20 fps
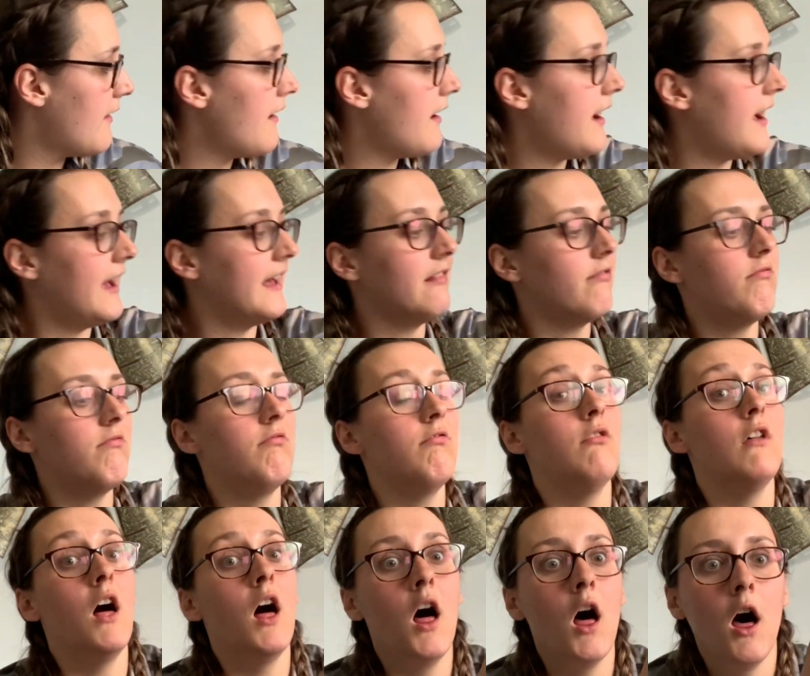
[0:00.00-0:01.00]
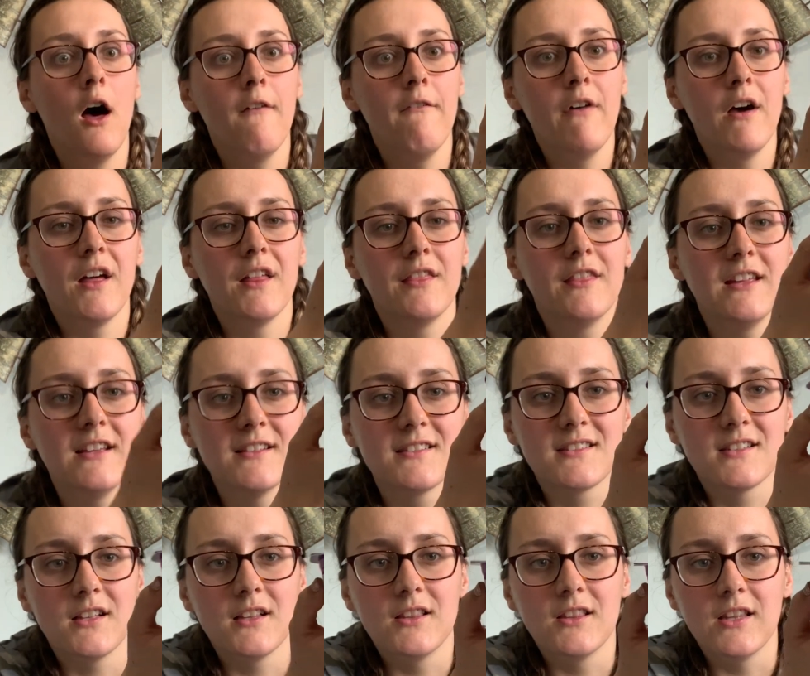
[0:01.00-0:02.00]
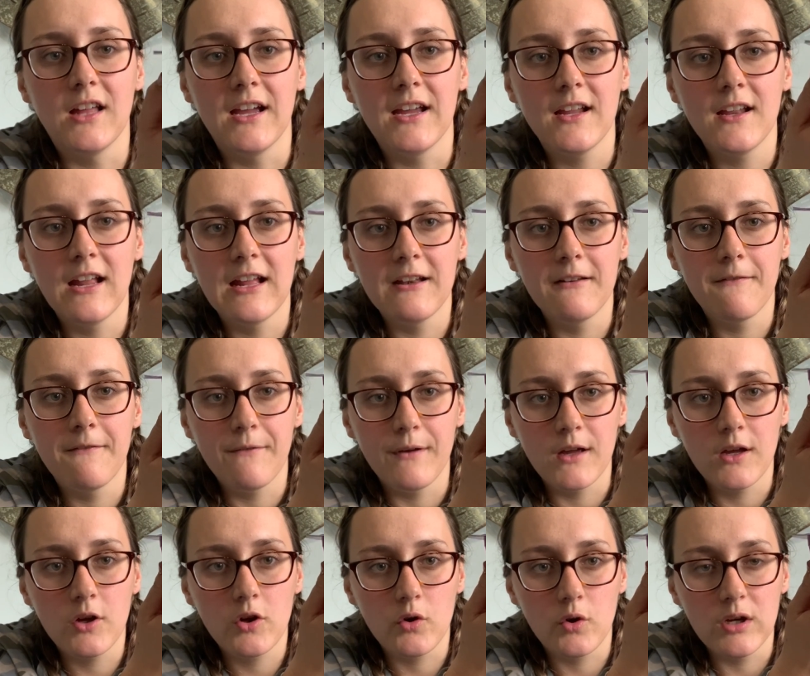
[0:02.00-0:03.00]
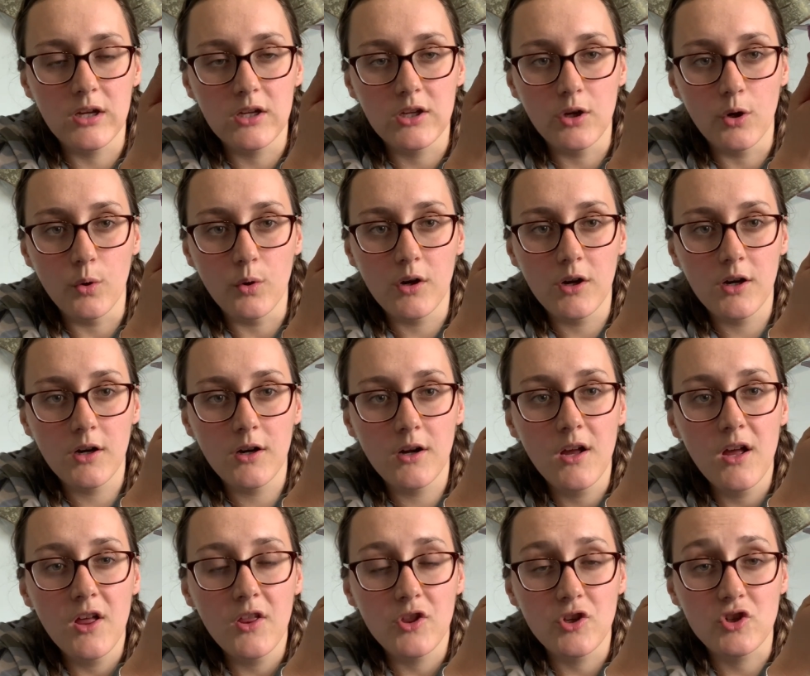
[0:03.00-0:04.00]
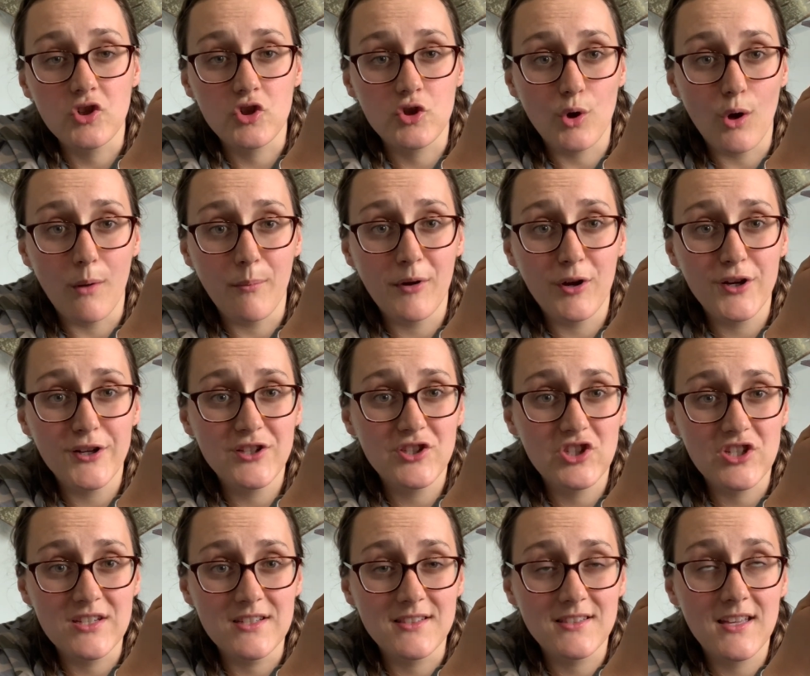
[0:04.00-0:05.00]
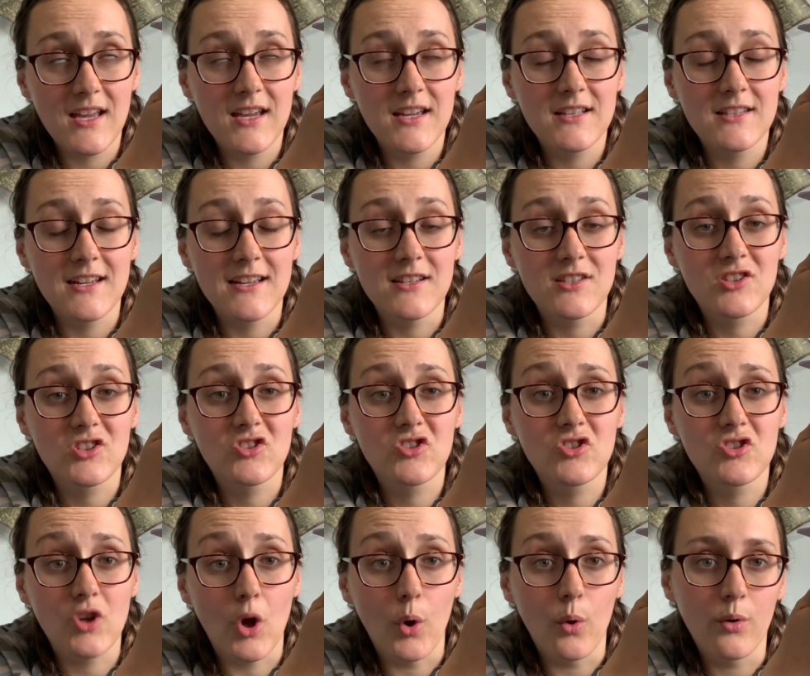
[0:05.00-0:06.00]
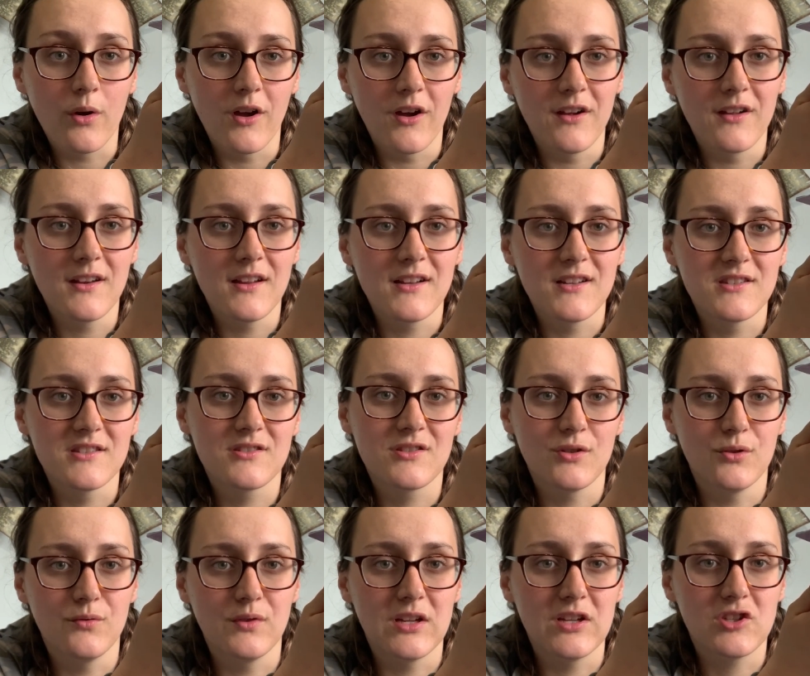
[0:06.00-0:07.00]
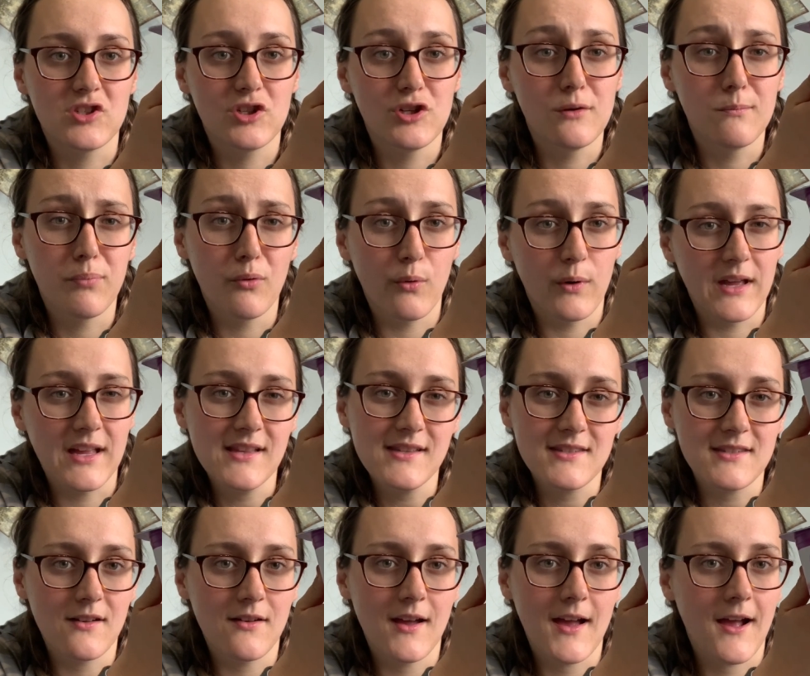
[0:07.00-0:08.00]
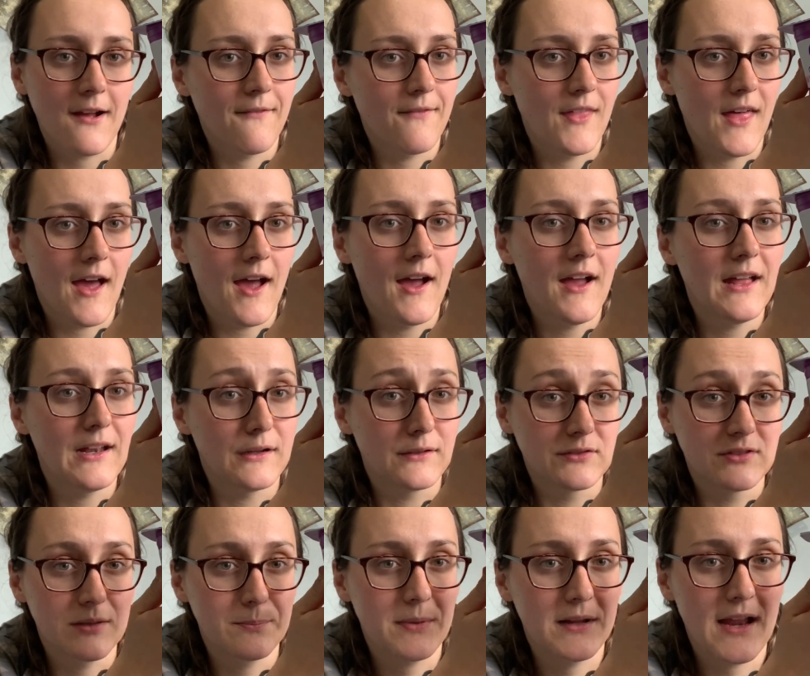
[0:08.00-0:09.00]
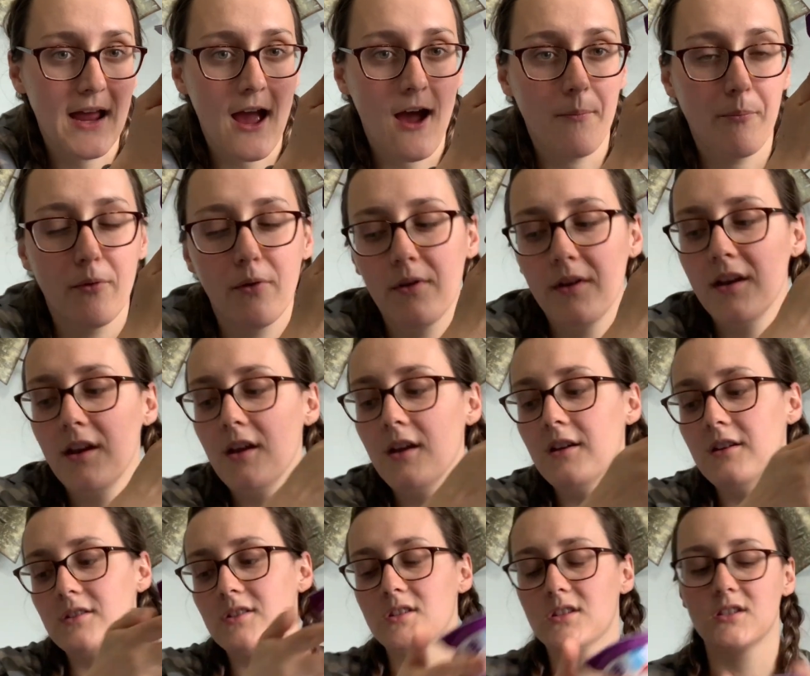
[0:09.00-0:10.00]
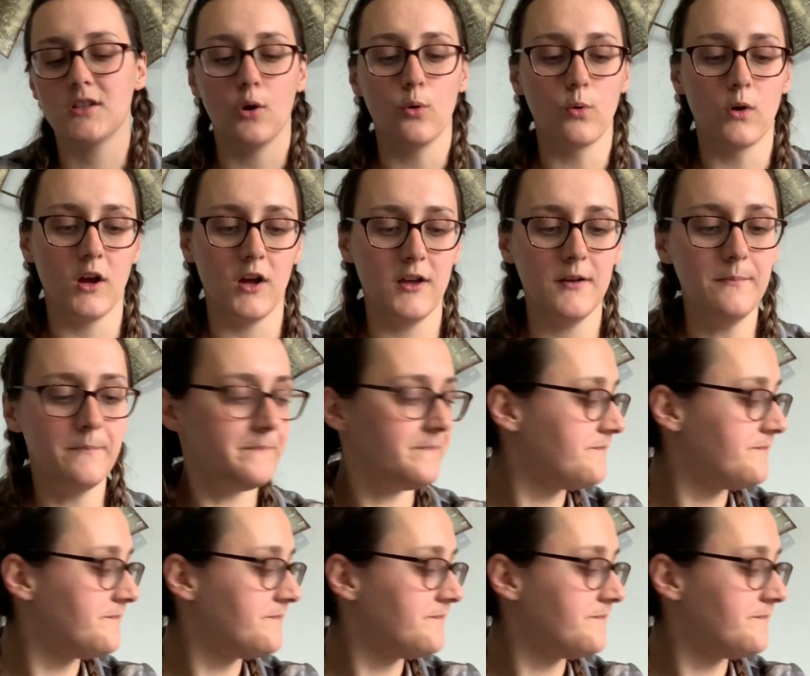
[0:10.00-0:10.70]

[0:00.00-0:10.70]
I love these light and fit Greek yogurt. The strawberry cheesecake tastes so good, and it's only 2 points. I'll have that, and I'll dip an apple in it. It's so good.